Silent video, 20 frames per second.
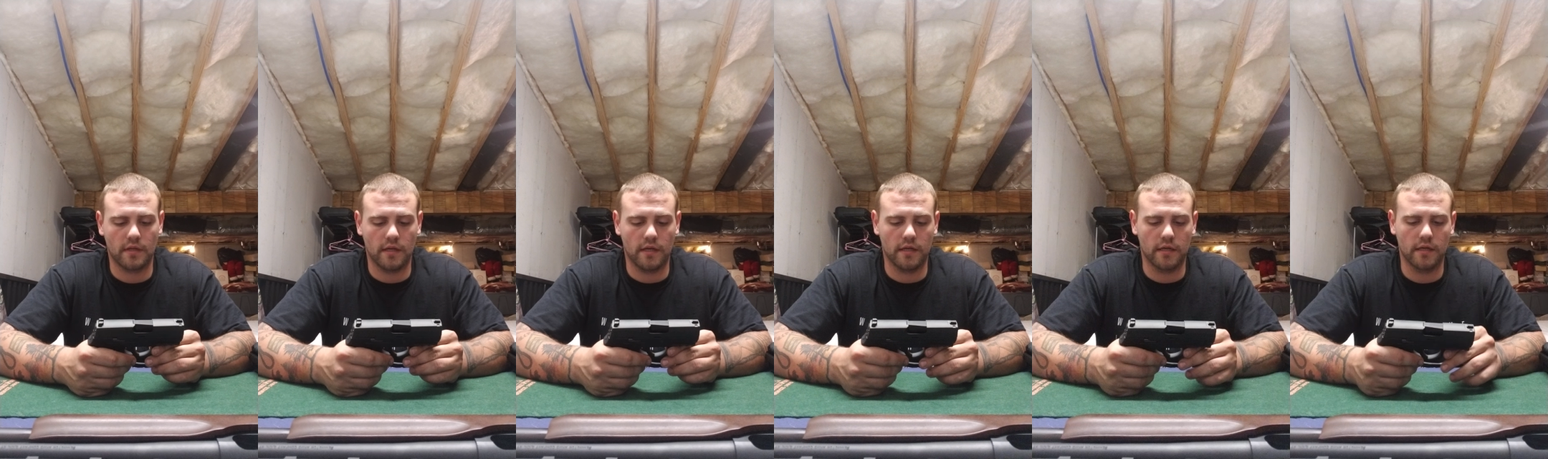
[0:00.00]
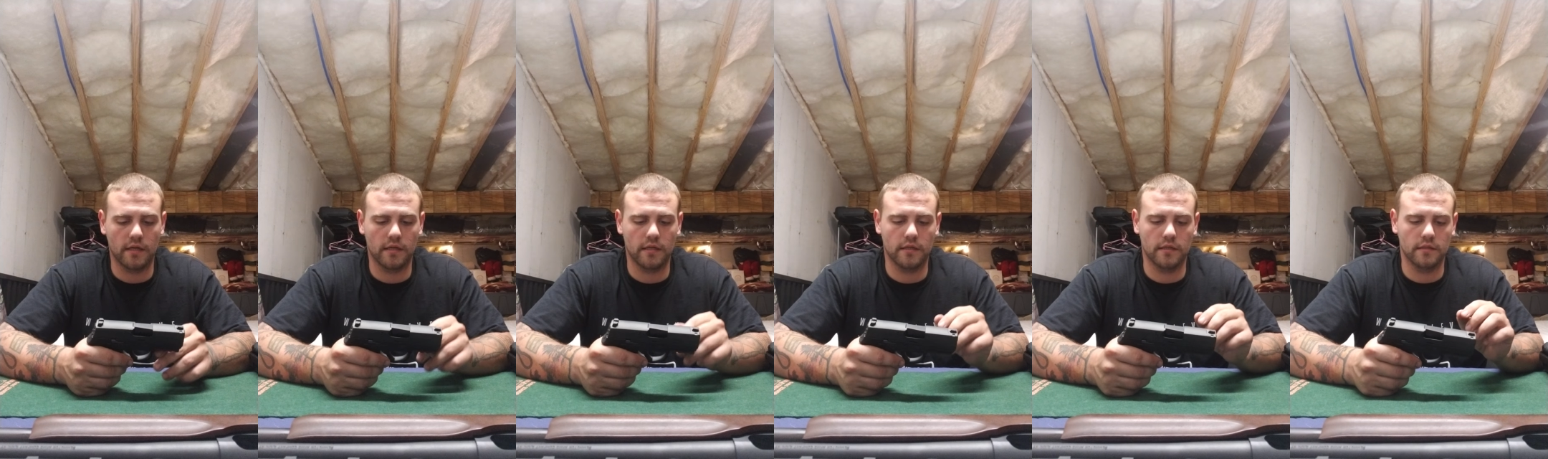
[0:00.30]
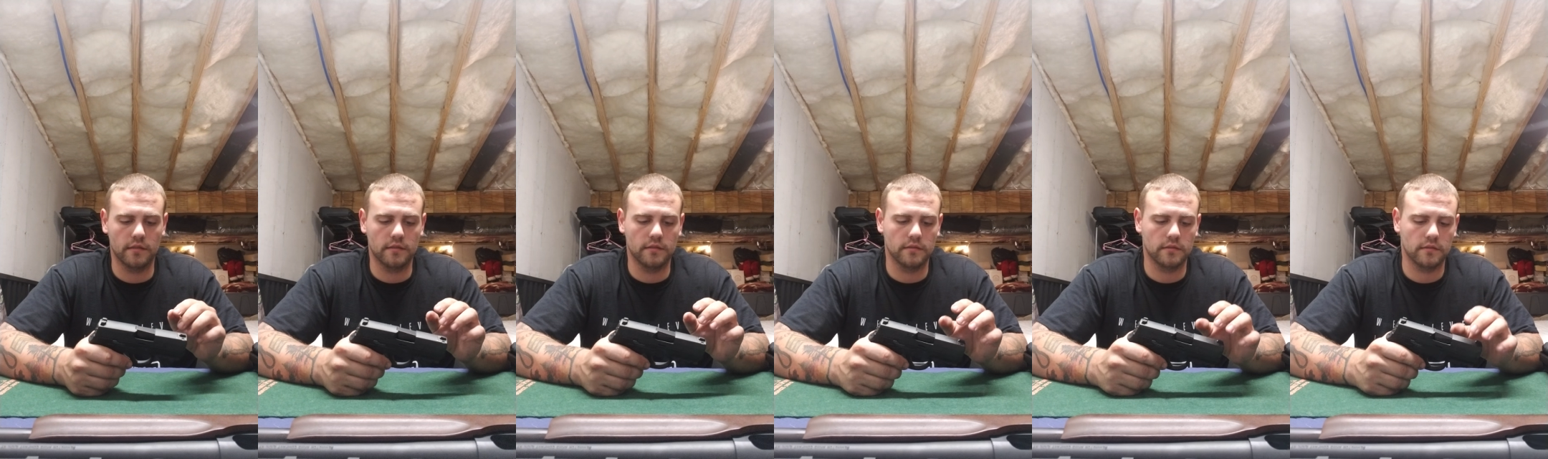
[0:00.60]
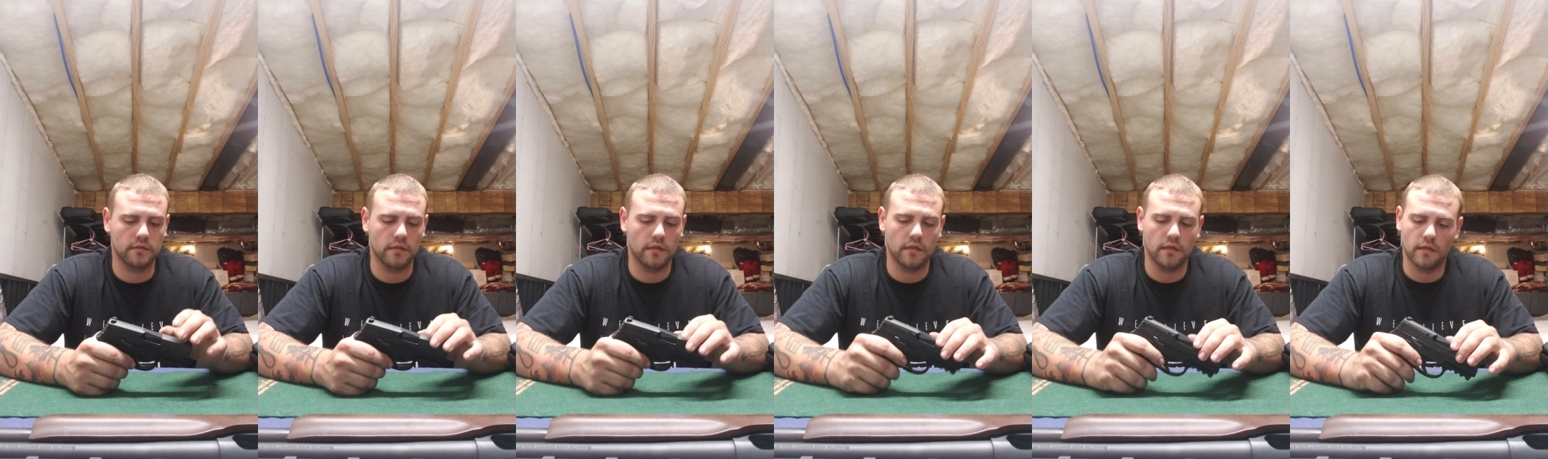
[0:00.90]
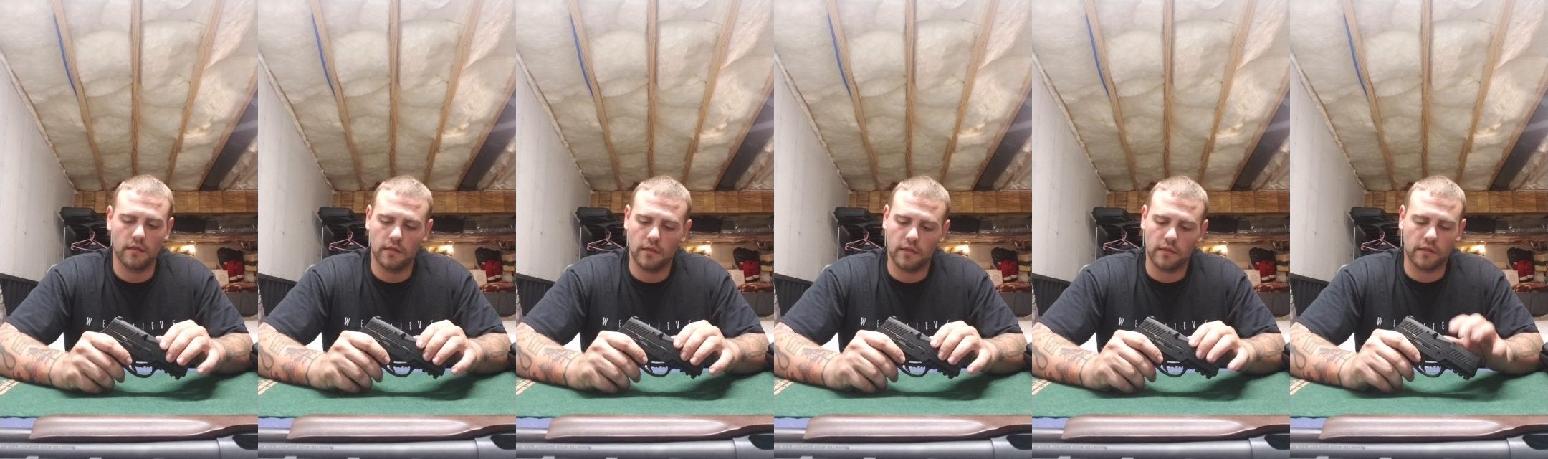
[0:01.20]
and
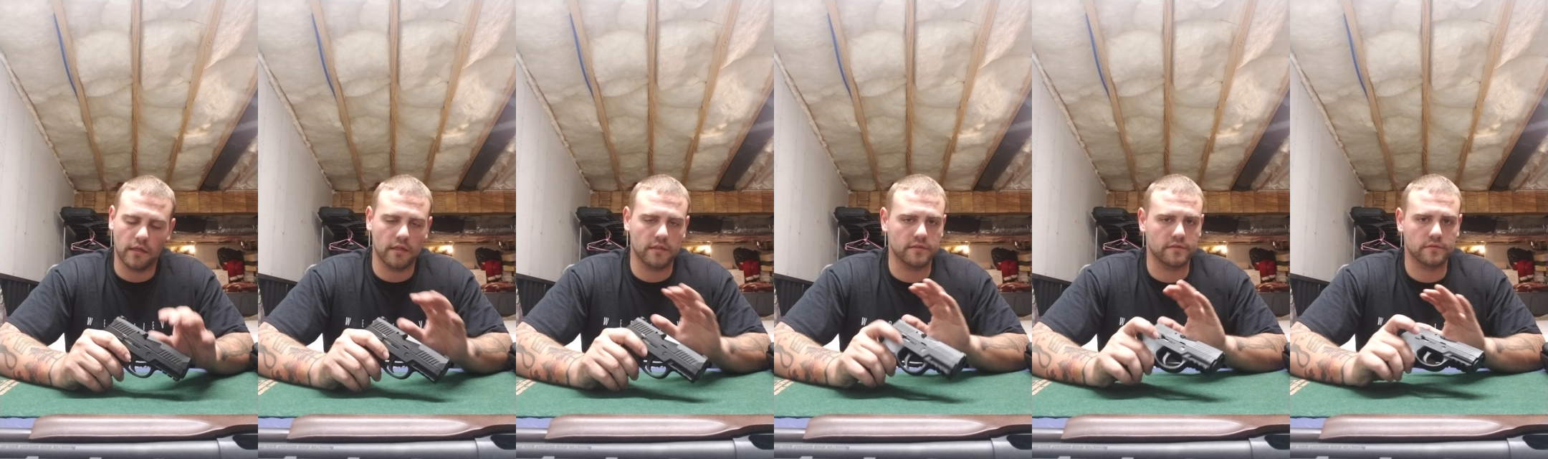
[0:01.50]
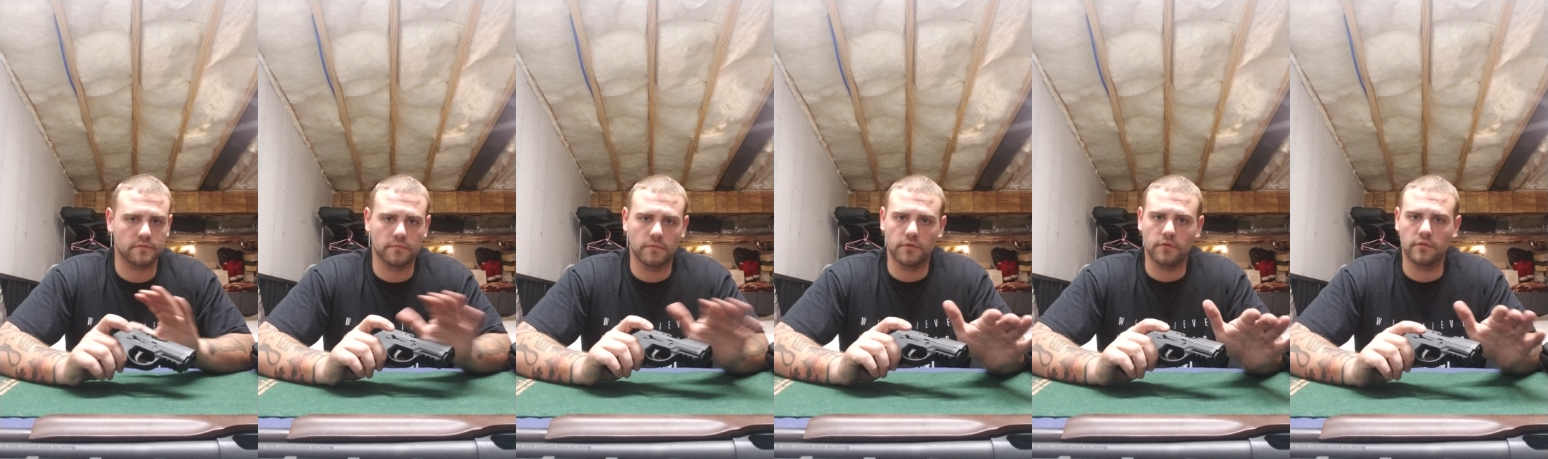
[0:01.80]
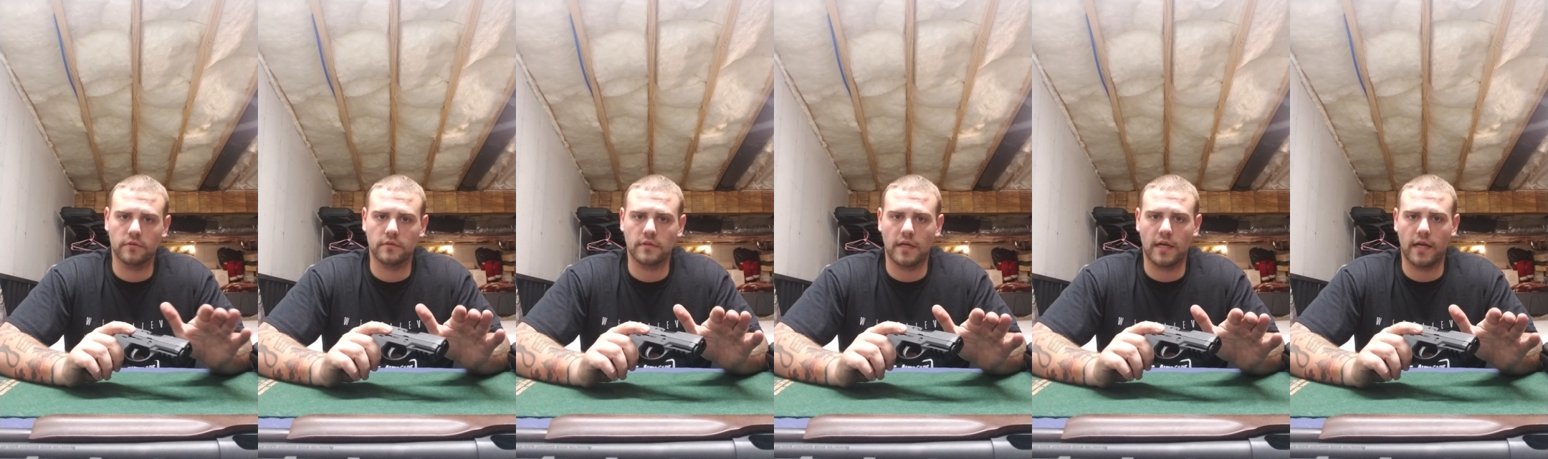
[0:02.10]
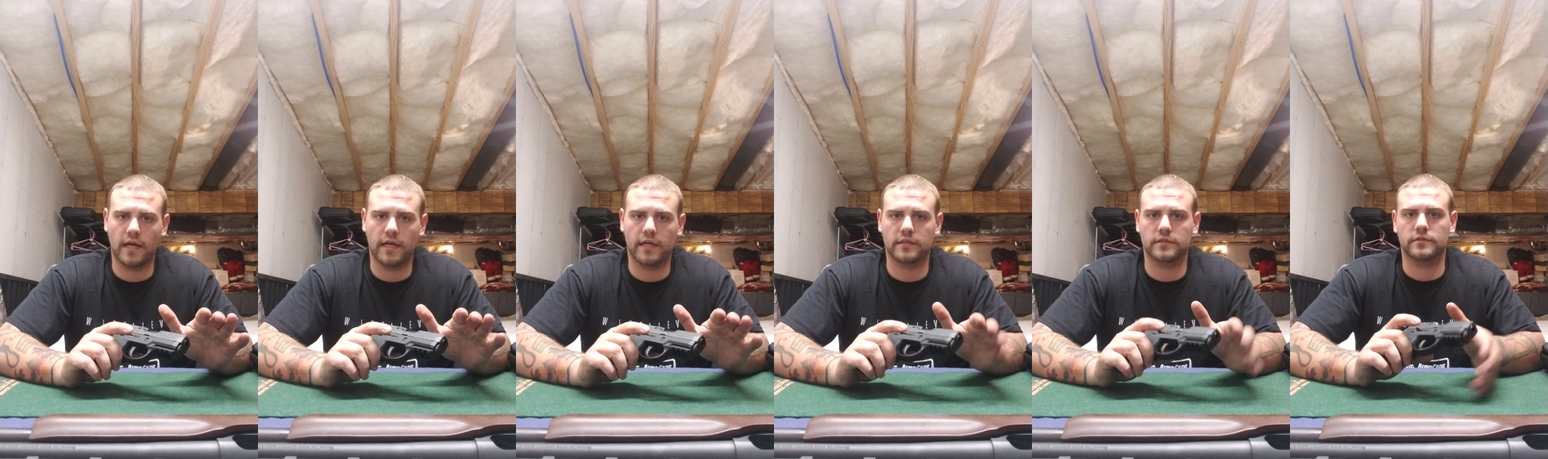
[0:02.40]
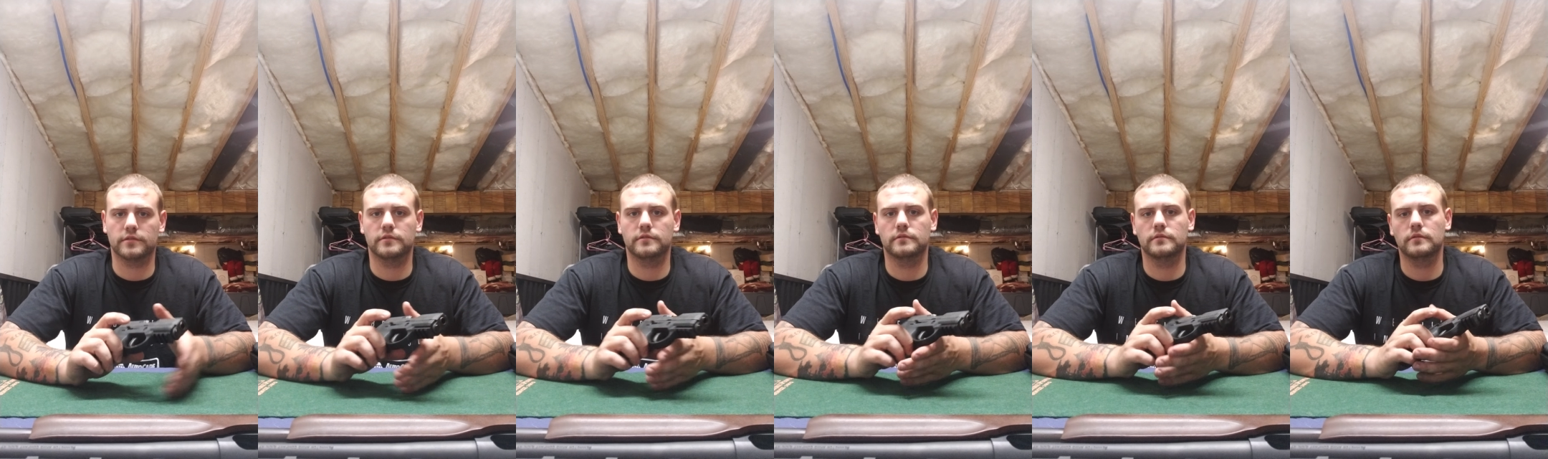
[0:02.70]
a nice smooth
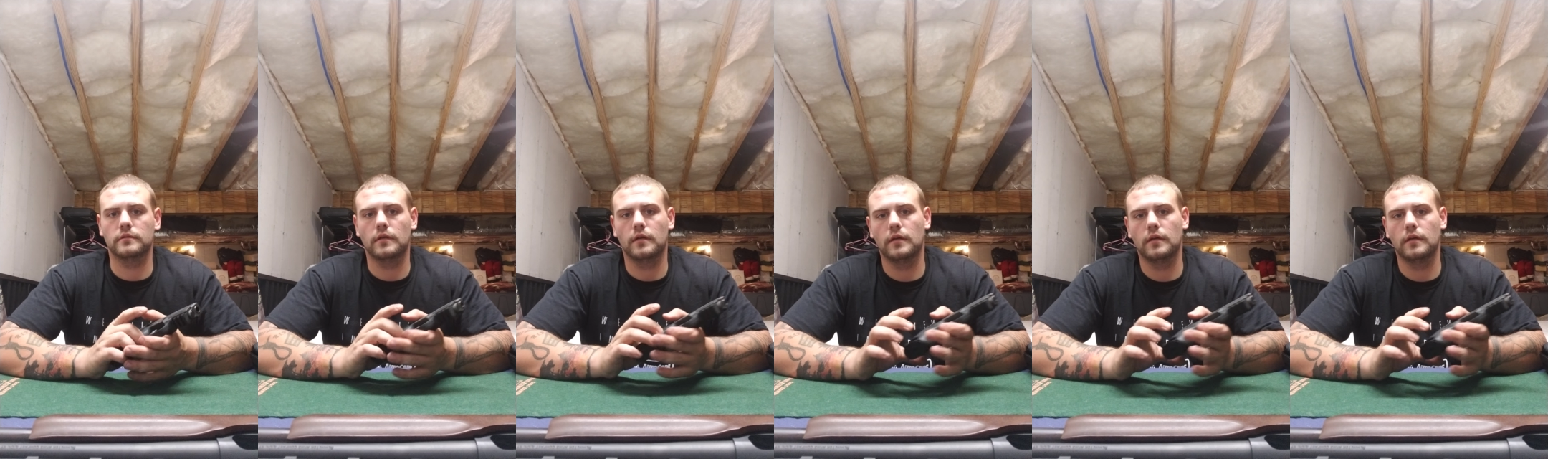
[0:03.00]
action,